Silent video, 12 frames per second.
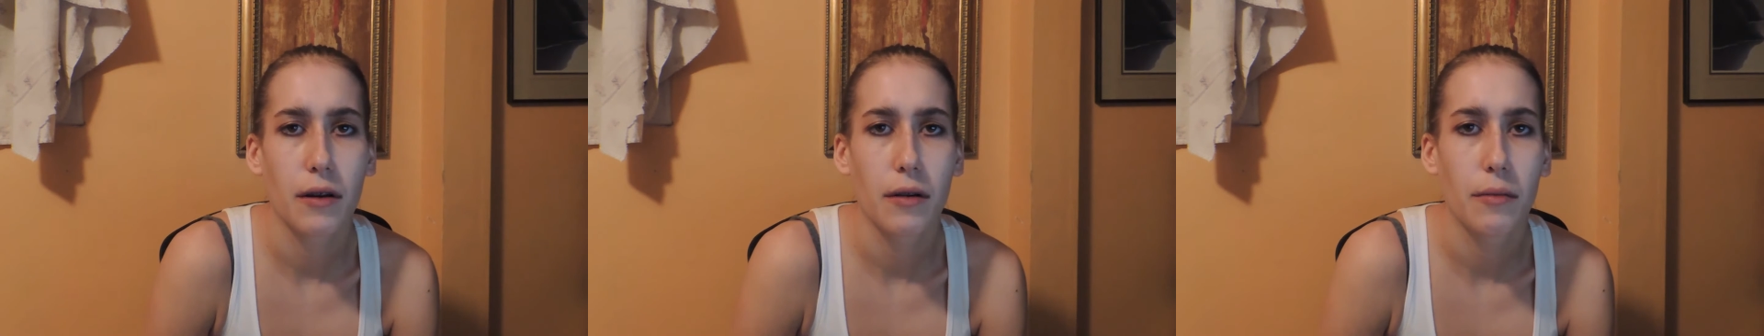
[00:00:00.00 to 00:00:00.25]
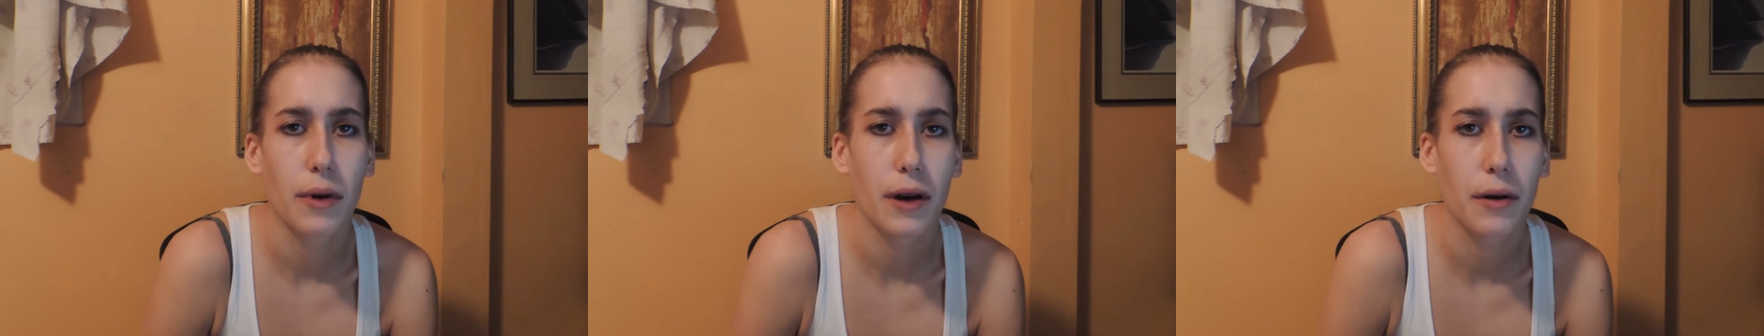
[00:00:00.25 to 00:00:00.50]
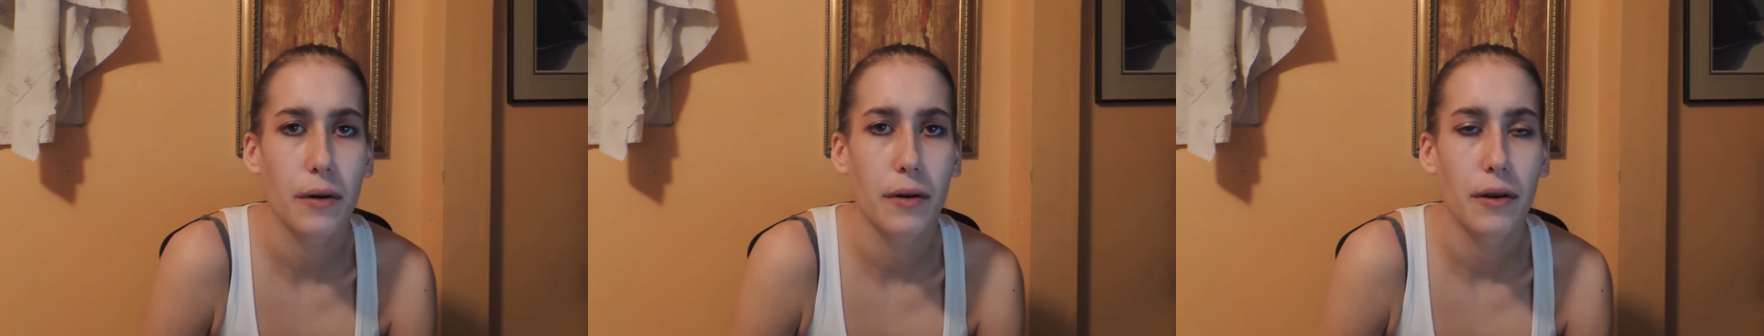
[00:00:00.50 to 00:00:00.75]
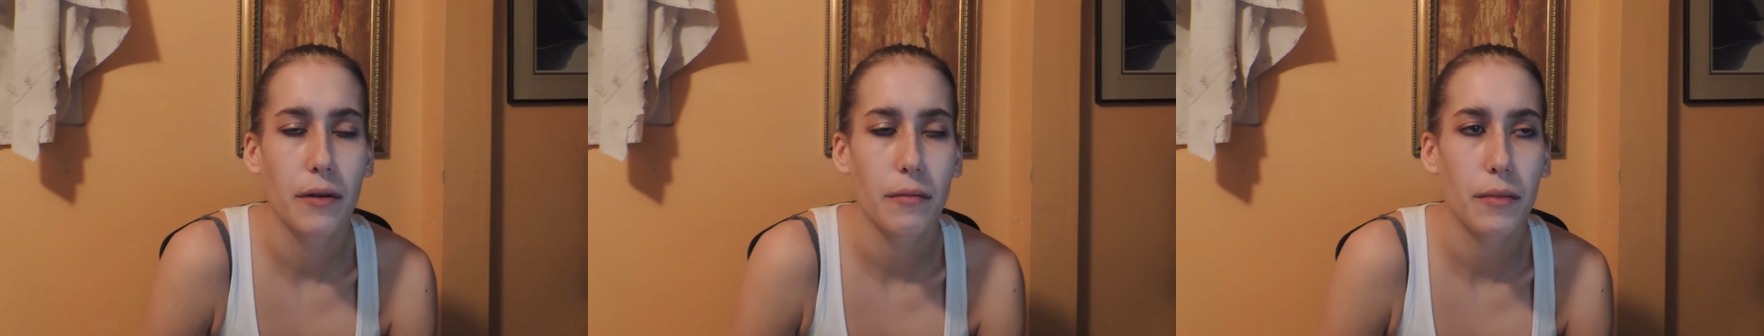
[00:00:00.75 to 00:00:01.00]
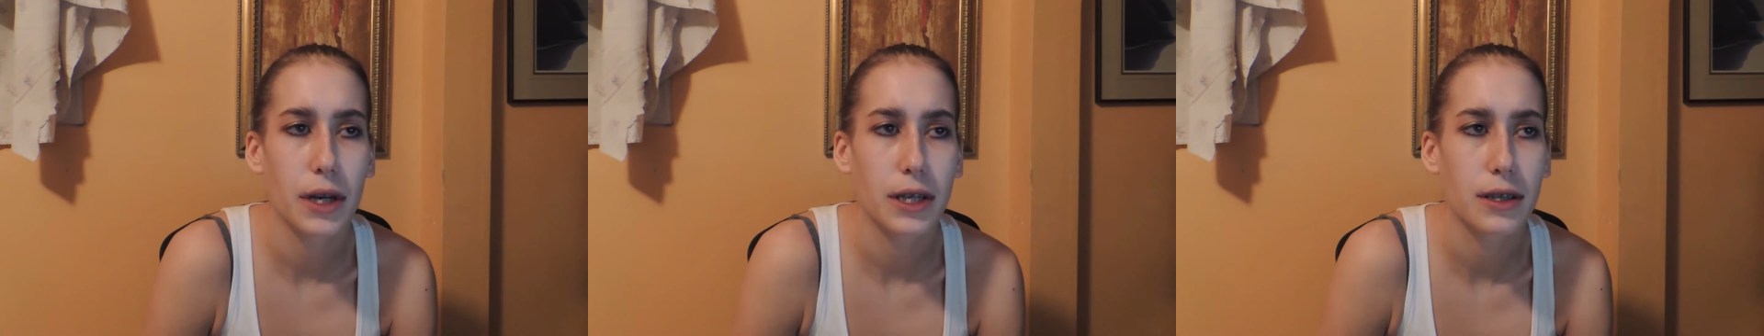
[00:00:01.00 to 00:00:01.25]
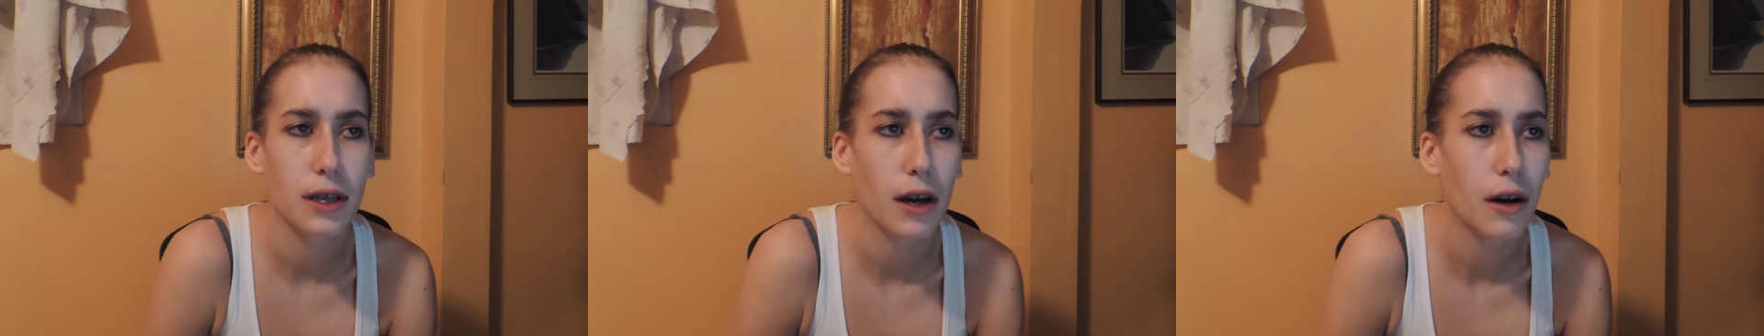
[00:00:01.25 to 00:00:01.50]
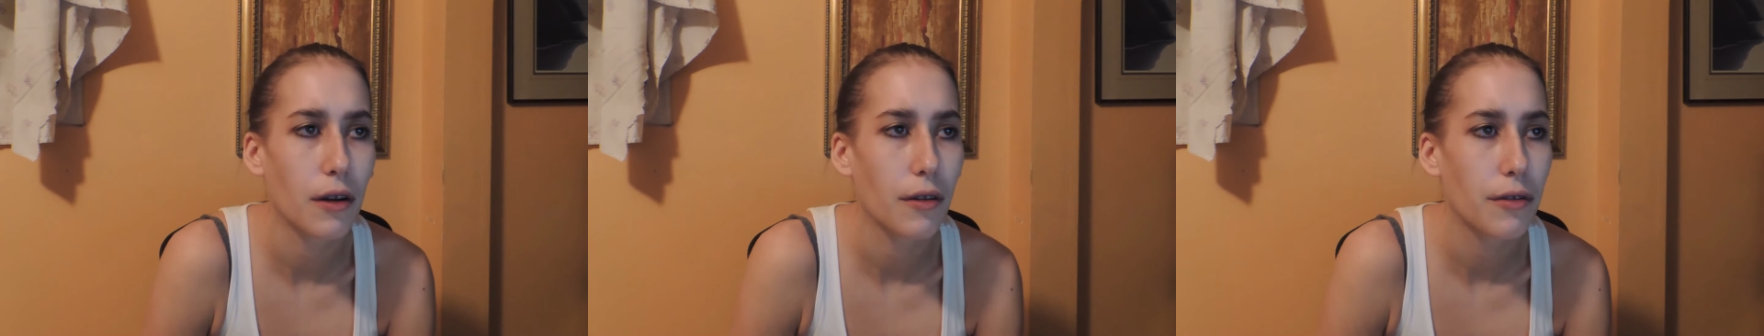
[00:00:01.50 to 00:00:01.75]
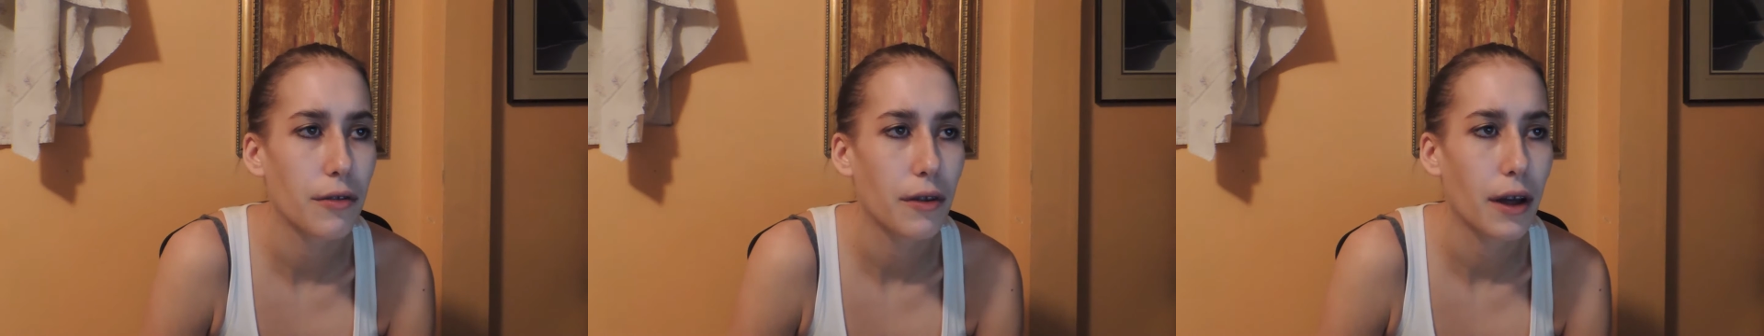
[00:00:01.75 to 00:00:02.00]
about
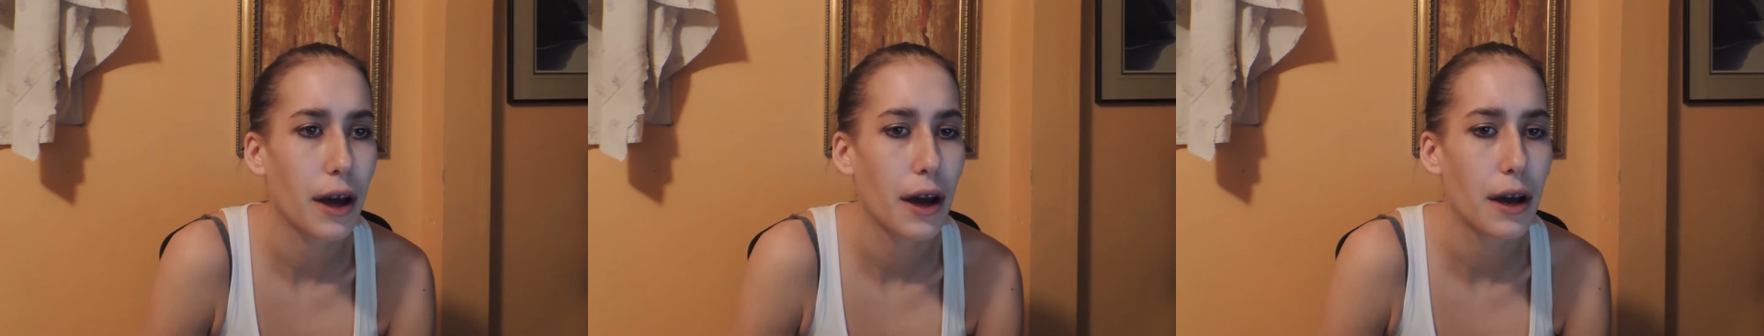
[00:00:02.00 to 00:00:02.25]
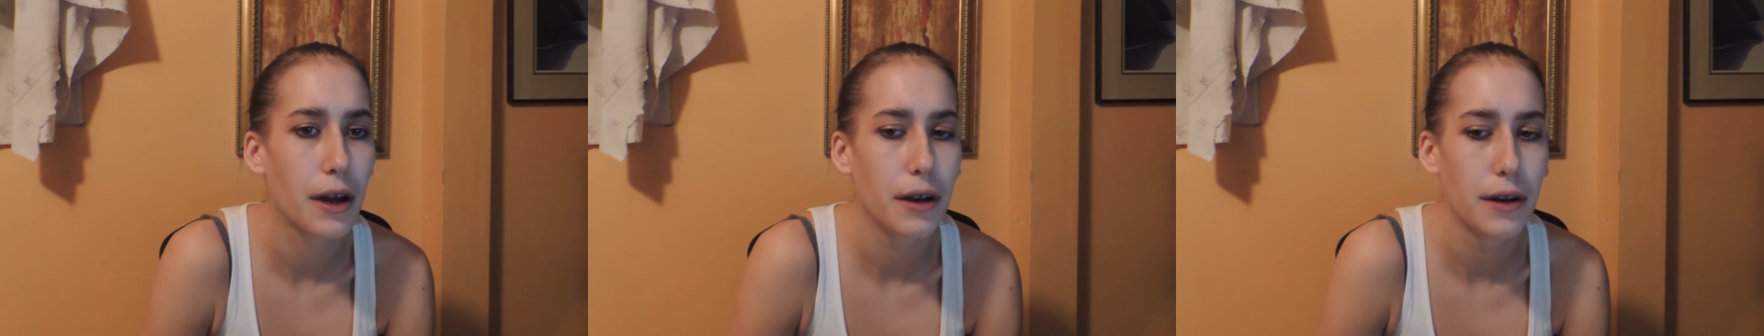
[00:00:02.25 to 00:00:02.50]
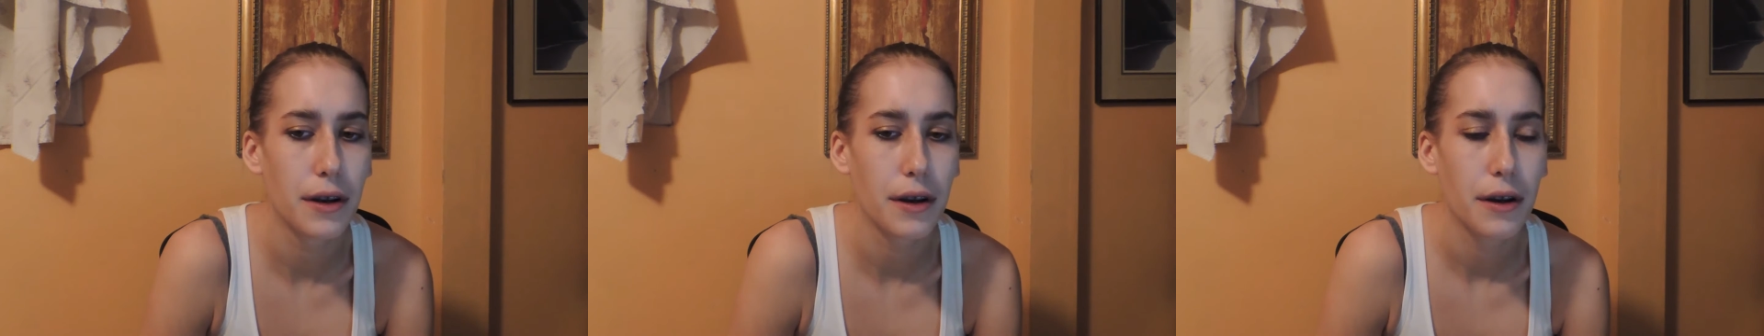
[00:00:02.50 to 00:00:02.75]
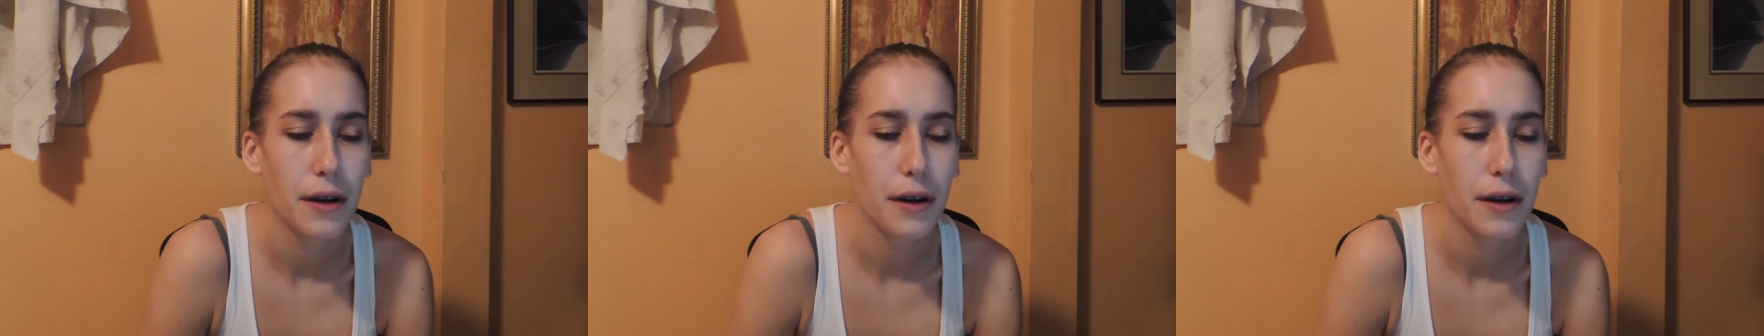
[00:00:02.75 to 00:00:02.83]
myself, and